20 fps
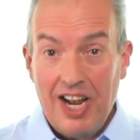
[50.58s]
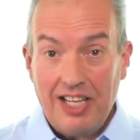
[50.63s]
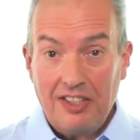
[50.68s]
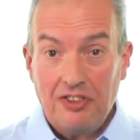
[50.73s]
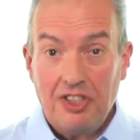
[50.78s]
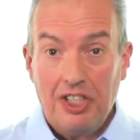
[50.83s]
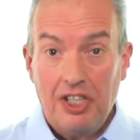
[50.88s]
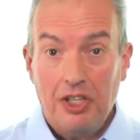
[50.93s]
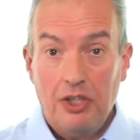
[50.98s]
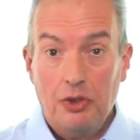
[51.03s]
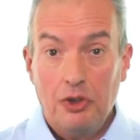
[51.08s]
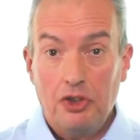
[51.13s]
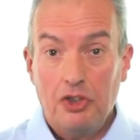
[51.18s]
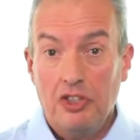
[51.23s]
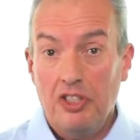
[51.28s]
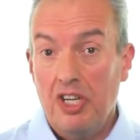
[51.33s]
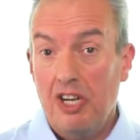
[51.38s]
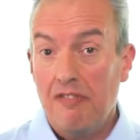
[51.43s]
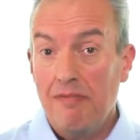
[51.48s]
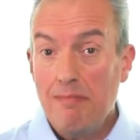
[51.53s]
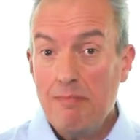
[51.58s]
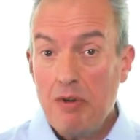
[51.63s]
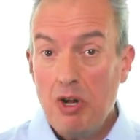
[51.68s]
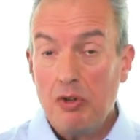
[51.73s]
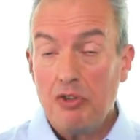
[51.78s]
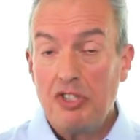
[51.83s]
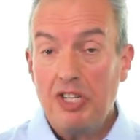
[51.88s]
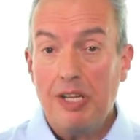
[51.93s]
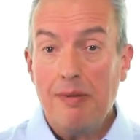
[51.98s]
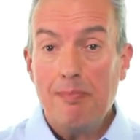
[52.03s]
execution of
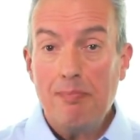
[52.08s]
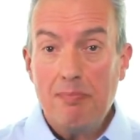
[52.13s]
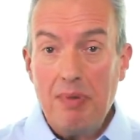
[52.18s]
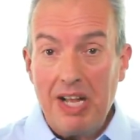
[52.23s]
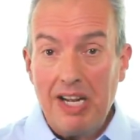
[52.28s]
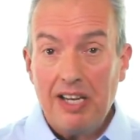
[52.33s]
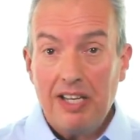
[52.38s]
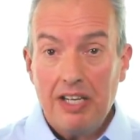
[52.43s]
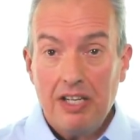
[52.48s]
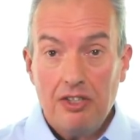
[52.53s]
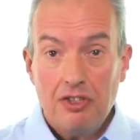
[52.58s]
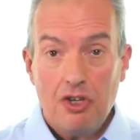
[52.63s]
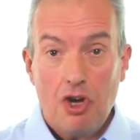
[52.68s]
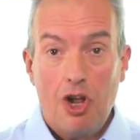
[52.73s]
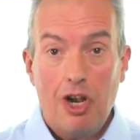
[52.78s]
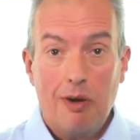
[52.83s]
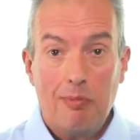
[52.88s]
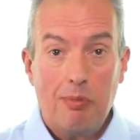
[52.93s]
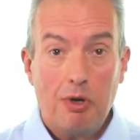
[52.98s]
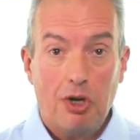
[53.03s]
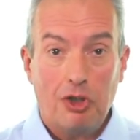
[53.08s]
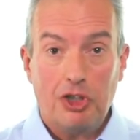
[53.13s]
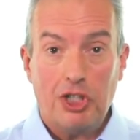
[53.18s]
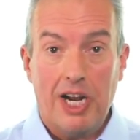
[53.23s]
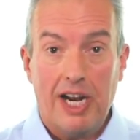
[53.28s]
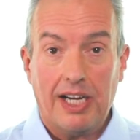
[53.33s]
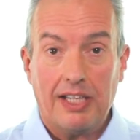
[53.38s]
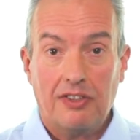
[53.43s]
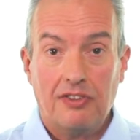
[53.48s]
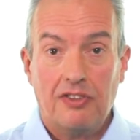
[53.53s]
multi-billion-dollar
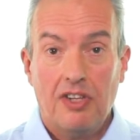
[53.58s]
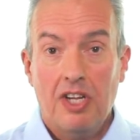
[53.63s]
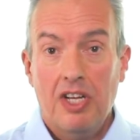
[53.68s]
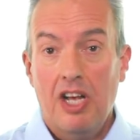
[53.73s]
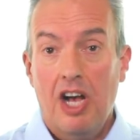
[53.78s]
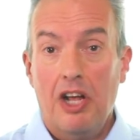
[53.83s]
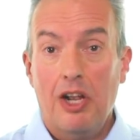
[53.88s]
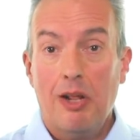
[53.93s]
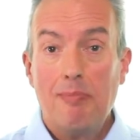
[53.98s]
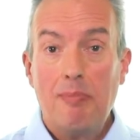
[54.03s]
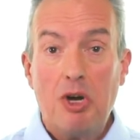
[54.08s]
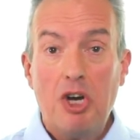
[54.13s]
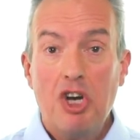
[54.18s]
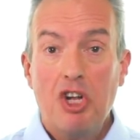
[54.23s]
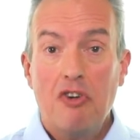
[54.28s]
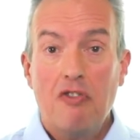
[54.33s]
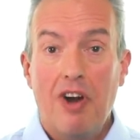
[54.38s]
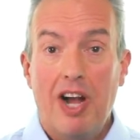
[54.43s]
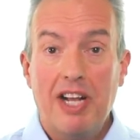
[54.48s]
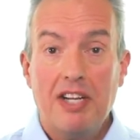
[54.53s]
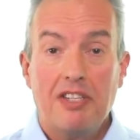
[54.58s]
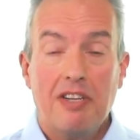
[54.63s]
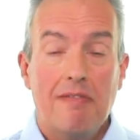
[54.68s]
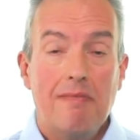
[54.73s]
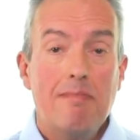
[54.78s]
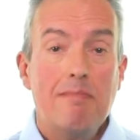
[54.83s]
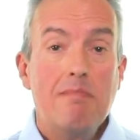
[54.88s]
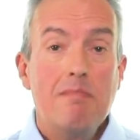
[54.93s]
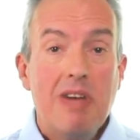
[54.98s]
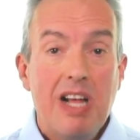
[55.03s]
projects at a burn rate of
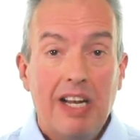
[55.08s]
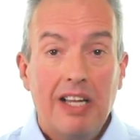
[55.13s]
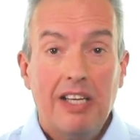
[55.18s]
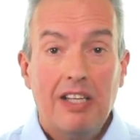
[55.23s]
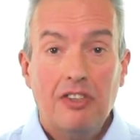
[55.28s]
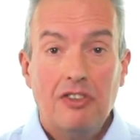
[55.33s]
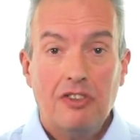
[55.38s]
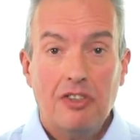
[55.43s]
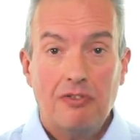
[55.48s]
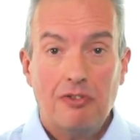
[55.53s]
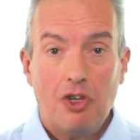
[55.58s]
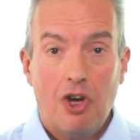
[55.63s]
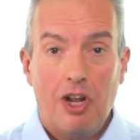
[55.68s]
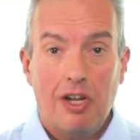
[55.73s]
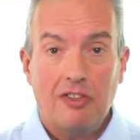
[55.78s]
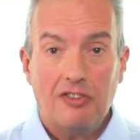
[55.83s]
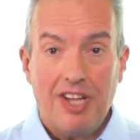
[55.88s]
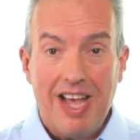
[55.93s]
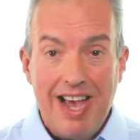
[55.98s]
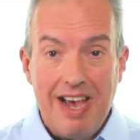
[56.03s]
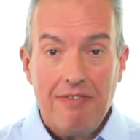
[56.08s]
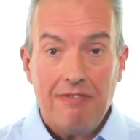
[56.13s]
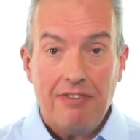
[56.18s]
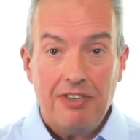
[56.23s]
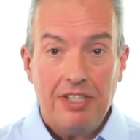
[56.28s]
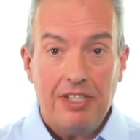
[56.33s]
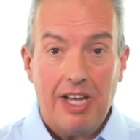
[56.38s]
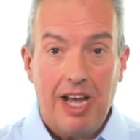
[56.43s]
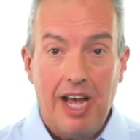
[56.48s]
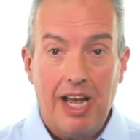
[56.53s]
millions of dollars every
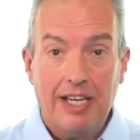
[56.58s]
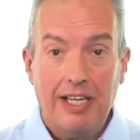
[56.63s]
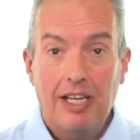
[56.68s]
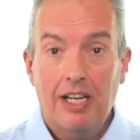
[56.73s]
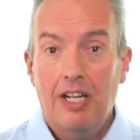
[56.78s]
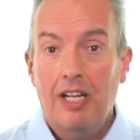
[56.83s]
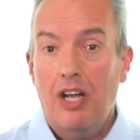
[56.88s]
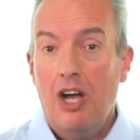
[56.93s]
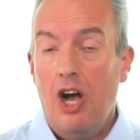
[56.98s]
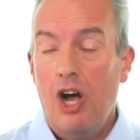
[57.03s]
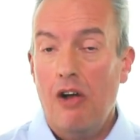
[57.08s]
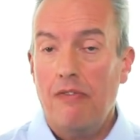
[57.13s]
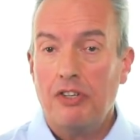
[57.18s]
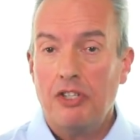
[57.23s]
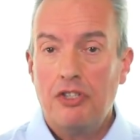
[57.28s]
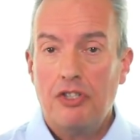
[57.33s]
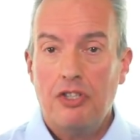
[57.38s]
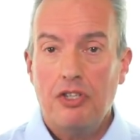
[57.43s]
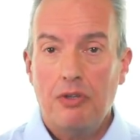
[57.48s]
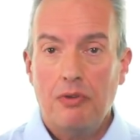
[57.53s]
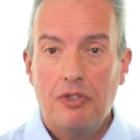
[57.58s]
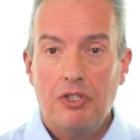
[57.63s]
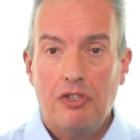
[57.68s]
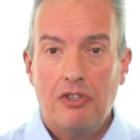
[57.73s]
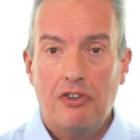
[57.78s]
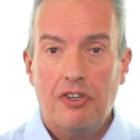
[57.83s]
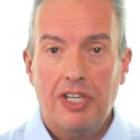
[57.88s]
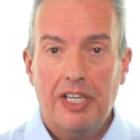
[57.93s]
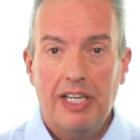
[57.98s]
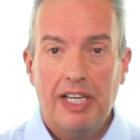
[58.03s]
day over 2 to
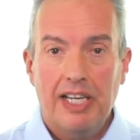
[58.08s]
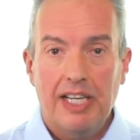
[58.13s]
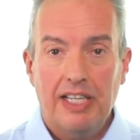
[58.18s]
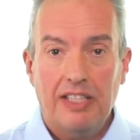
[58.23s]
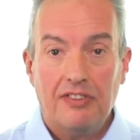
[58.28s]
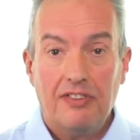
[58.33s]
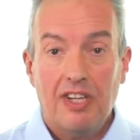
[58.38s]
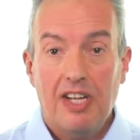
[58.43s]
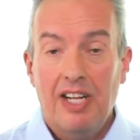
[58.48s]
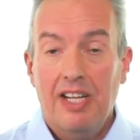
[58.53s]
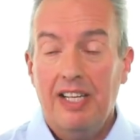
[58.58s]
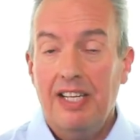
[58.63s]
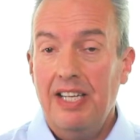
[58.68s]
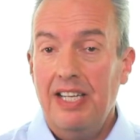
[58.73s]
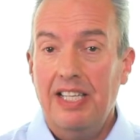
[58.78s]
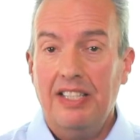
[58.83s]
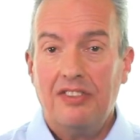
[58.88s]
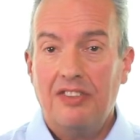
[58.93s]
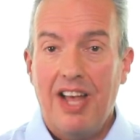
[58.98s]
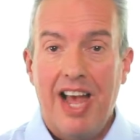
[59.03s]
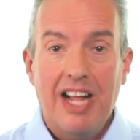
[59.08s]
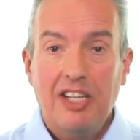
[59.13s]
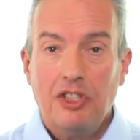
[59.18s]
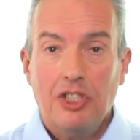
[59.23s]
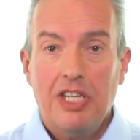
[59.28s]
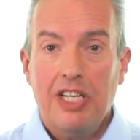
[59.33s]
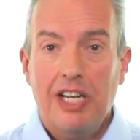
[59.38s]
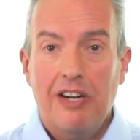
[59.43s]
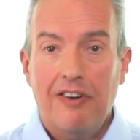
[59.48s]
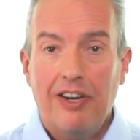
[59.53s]
3 years is
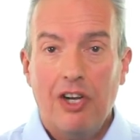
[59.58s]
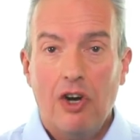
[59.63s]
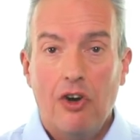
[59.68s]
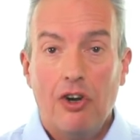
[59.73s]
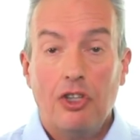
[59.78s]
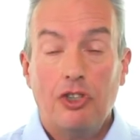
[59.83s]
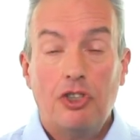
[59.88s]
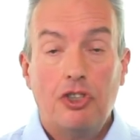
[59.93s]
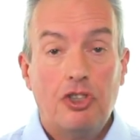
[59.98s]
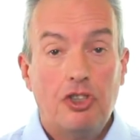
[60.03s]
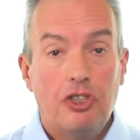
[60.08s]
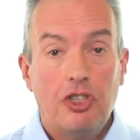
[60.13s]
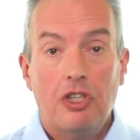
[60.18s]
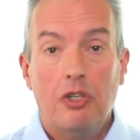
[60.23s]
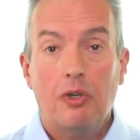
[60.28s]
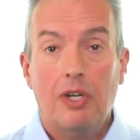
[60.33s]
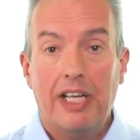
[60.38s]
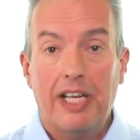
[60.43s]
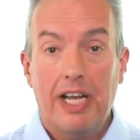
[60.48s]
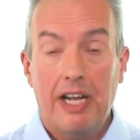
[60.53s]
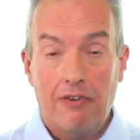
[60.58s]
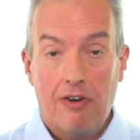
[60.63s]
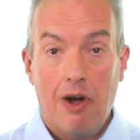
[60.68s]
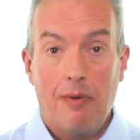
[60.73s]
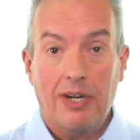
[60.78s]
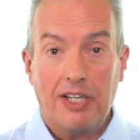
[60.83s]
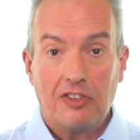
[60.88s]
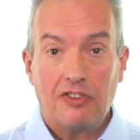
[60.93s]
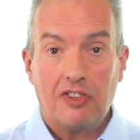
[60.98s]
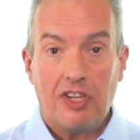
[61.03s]
engineering on a truly
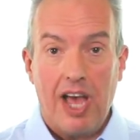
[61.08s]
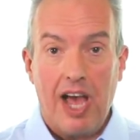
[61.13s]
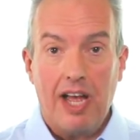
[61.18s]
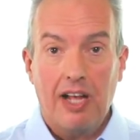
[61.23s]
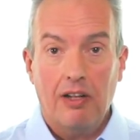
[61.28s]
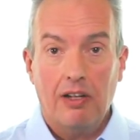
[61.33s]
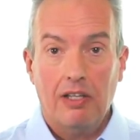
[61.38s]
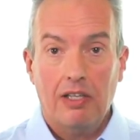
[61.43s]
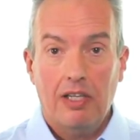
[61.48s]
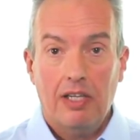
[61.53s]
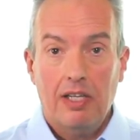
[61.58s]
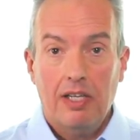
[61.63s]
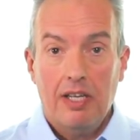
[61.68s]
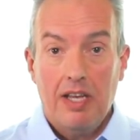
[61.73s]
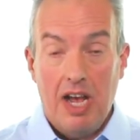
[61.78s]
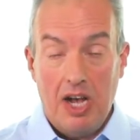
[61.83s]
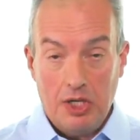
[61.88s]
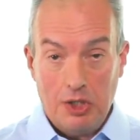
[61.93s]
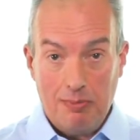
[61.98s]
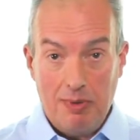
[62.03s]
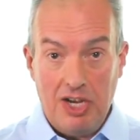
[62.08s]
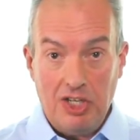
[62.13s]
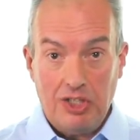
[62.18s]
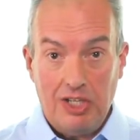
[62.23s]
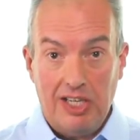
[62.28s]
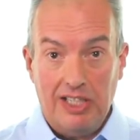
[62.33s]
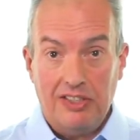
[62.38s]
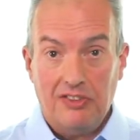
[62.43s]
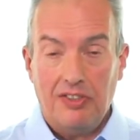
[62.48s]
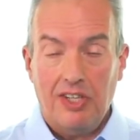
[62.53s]
heroic scale,
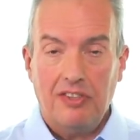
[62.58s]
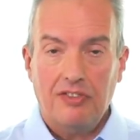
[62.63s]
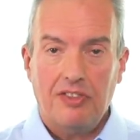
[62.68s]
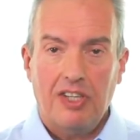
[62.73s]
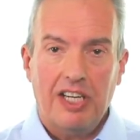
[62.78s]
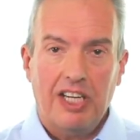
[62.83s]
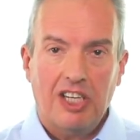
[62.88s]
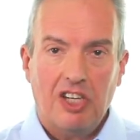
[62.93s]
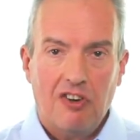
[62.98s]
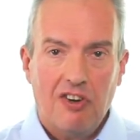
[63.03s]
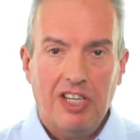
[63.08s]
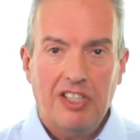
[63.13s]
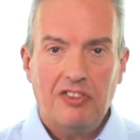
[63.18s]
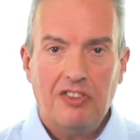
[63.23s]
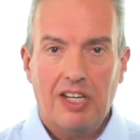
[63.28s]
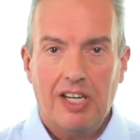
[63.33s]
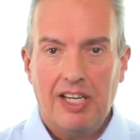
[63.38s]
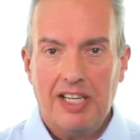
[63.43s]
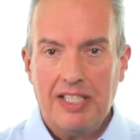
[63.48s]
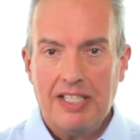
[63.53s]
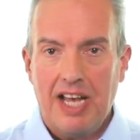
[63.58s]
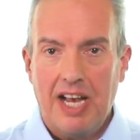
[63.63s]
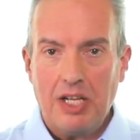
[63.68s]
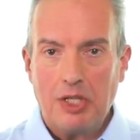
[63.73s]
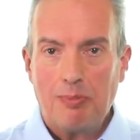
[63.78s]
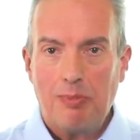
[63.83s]
especially since it increasingly takes